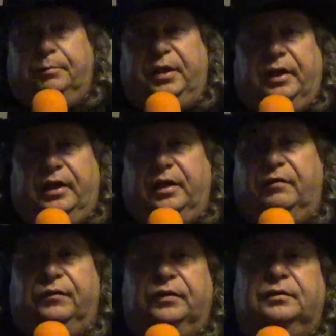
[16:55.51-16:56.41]

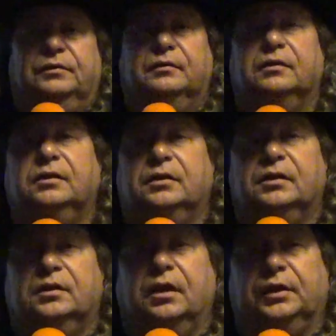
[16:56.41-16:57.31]
behave.
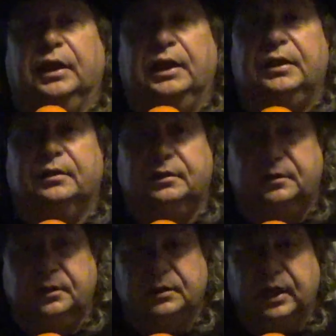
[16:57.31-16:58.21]
Okay?
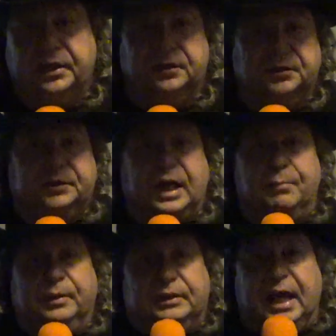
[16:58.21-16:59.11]
And you'll
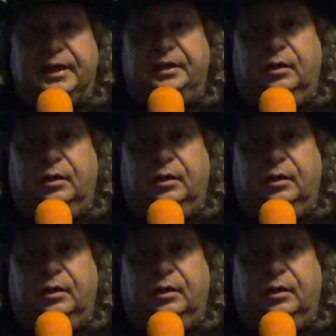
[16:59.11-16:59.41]
stop attacking